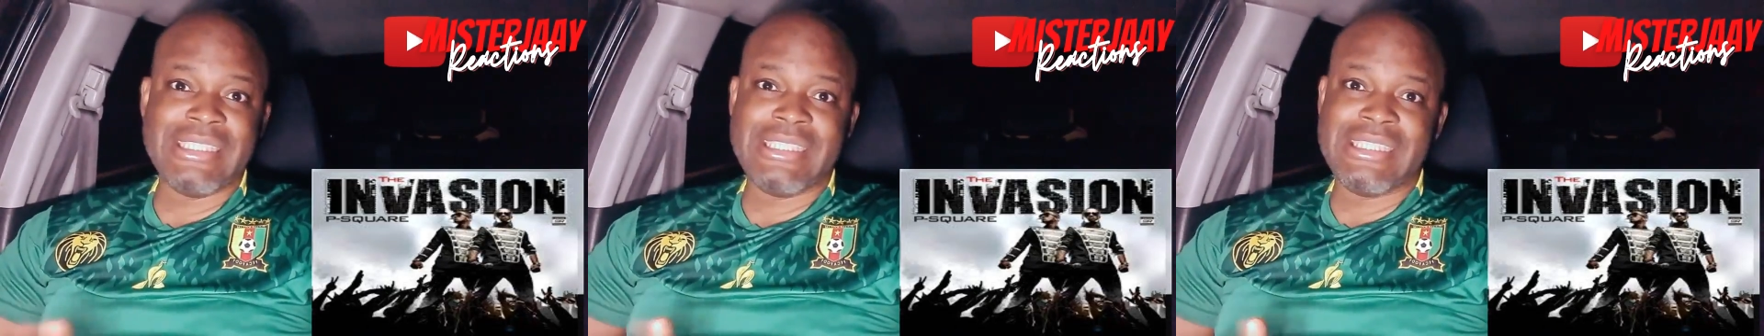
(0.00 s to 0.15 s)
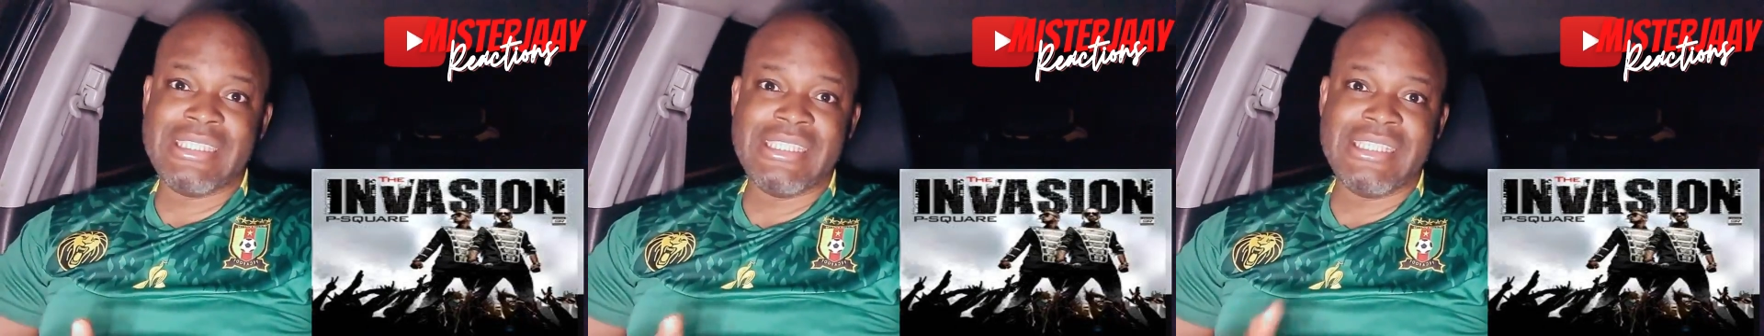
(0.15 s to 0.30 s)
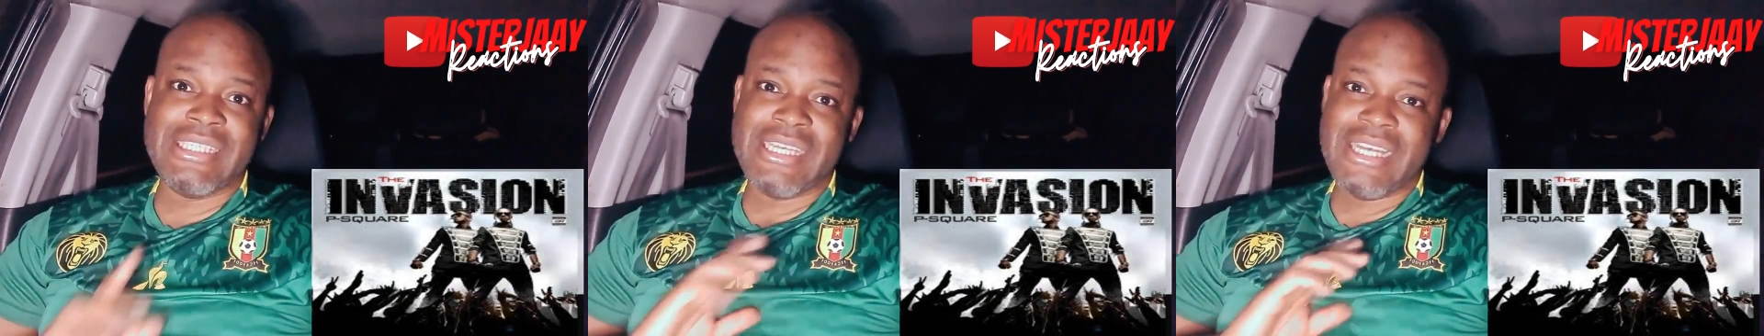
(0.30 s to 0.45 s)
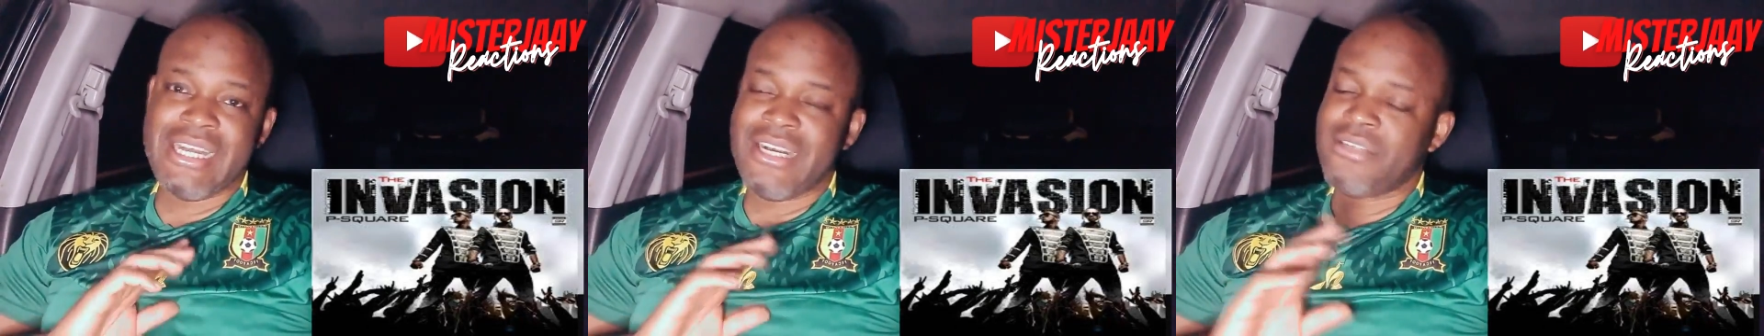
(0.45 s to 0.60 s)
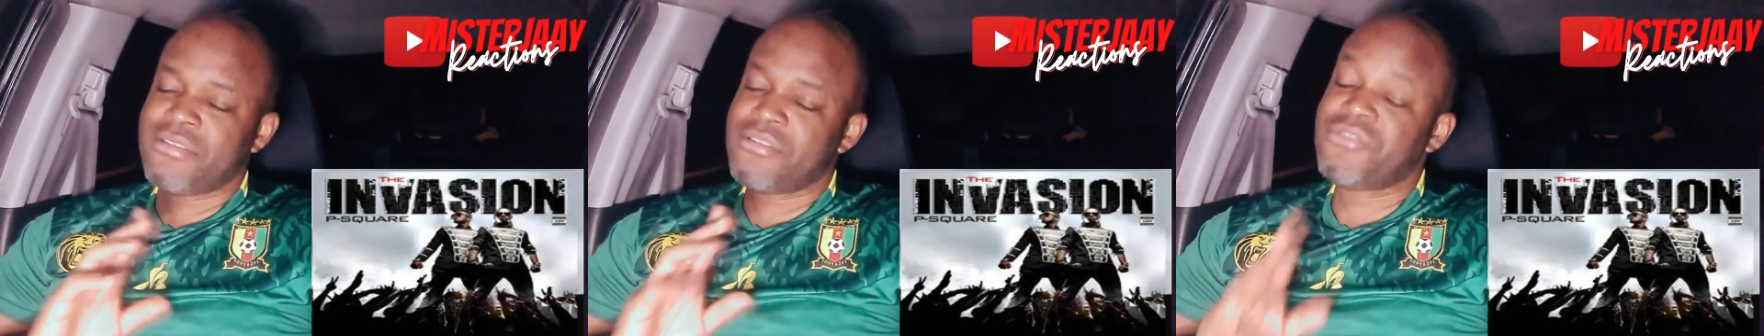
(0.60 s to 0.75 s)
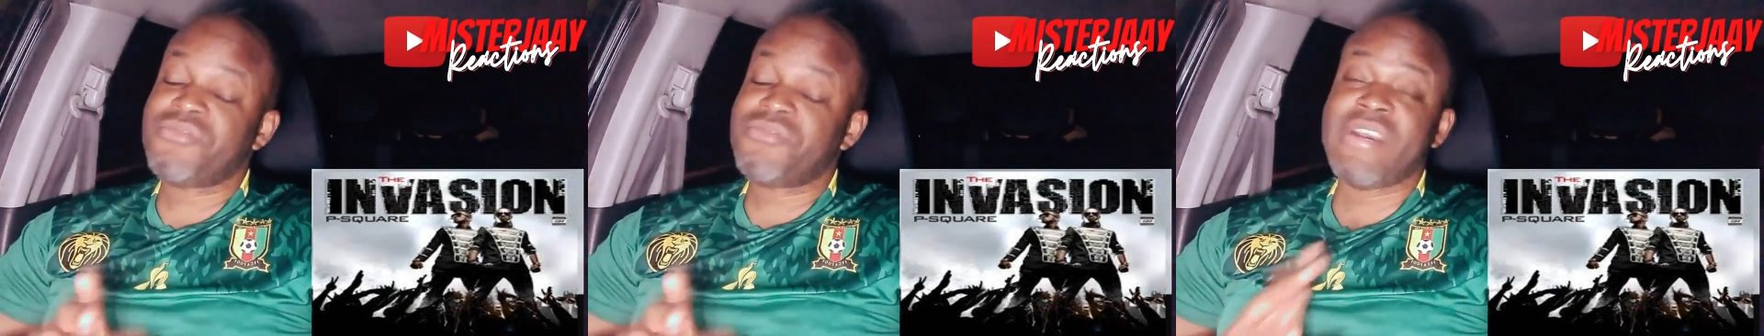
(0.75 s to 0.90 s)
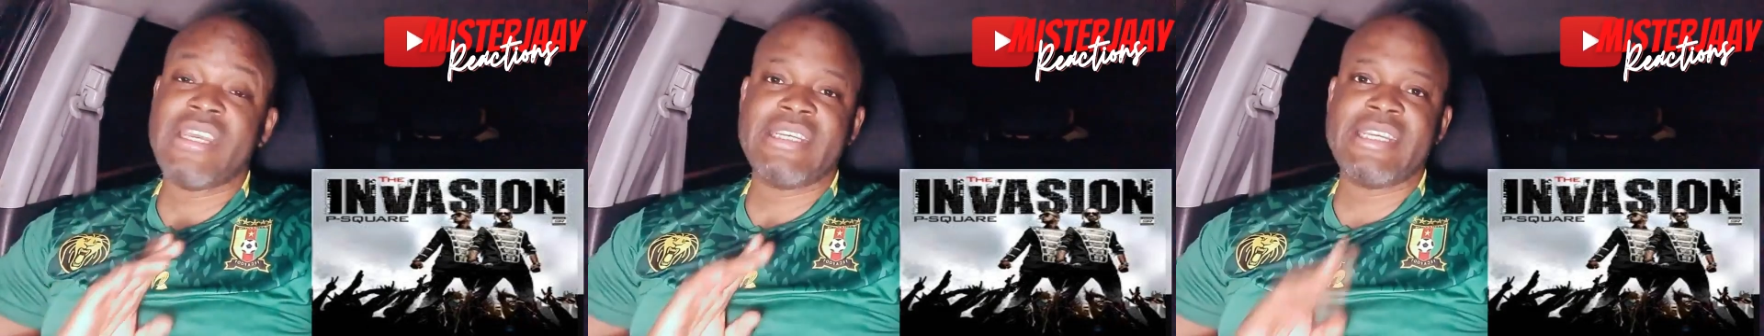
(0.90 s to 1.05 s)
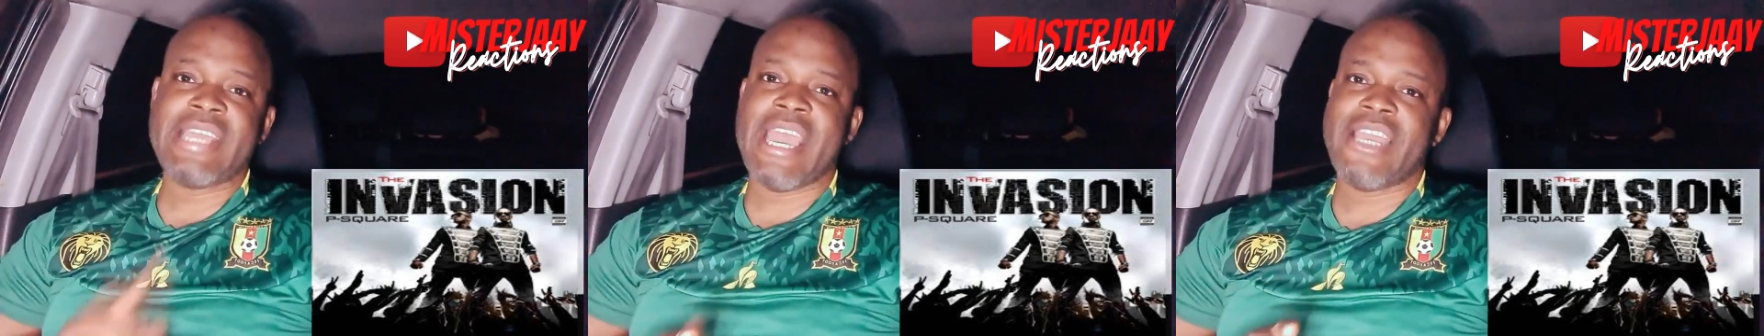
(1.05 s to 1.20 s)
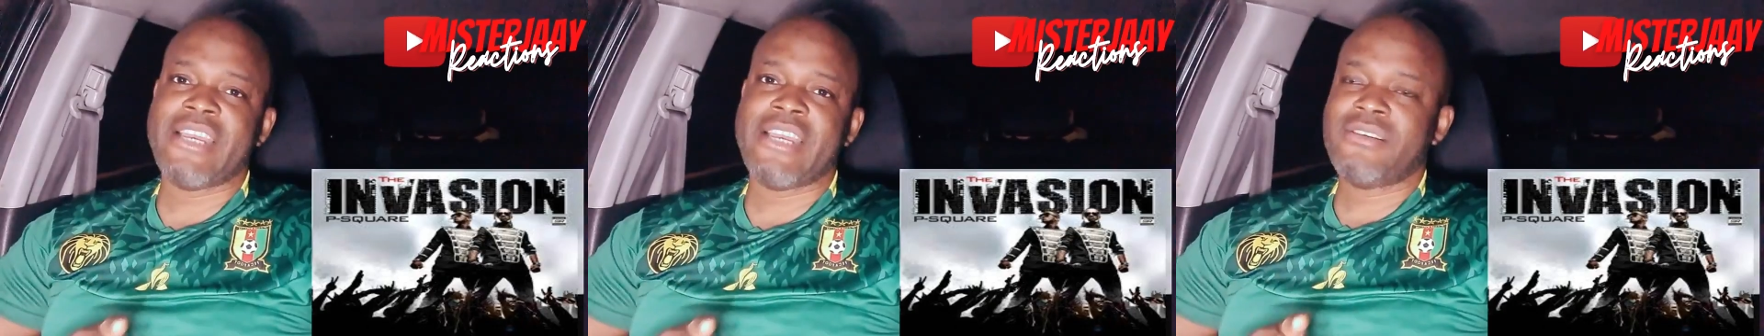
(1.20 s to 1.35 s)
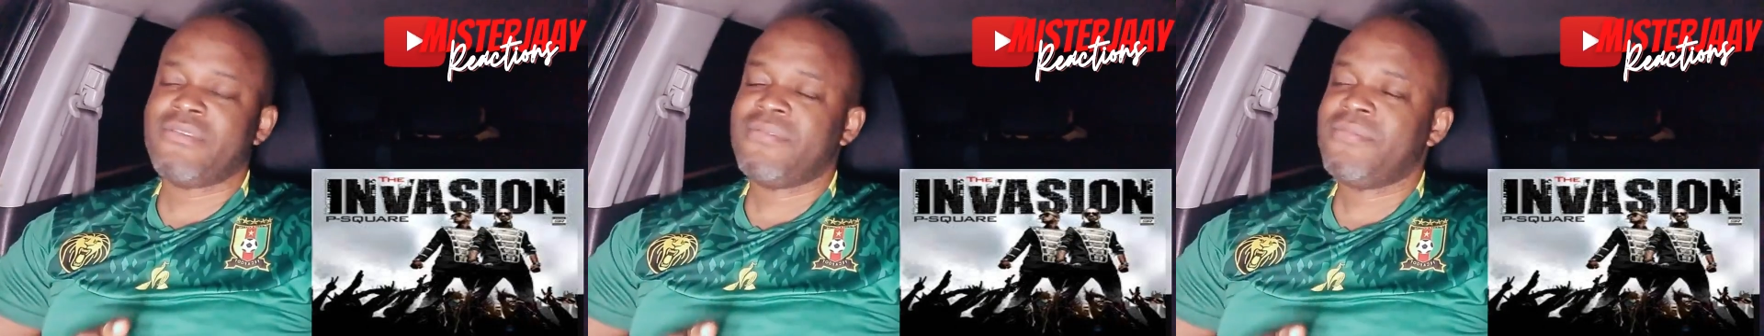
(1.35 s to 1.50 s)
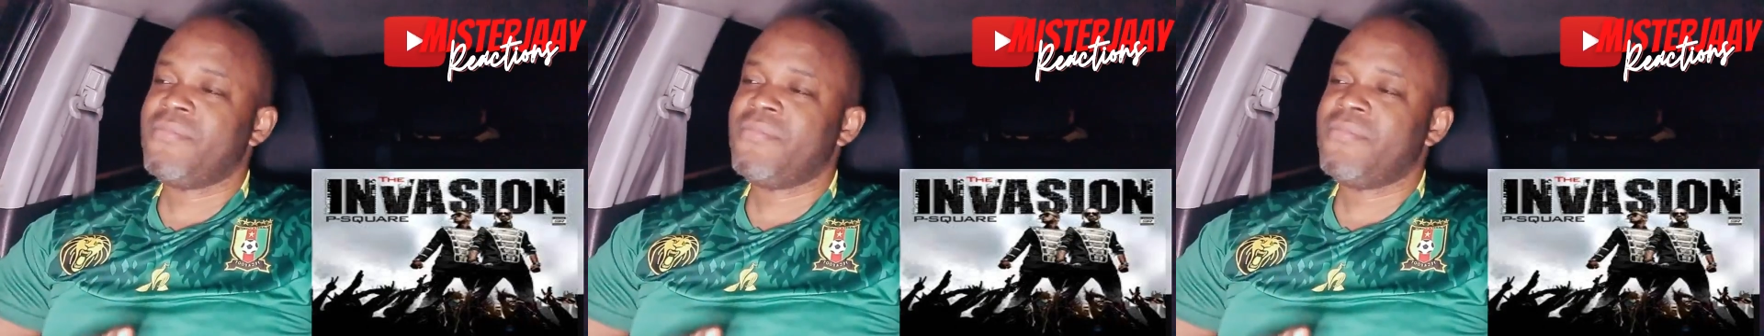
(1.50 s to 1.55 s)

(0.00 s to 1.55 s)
C. I'll correct that.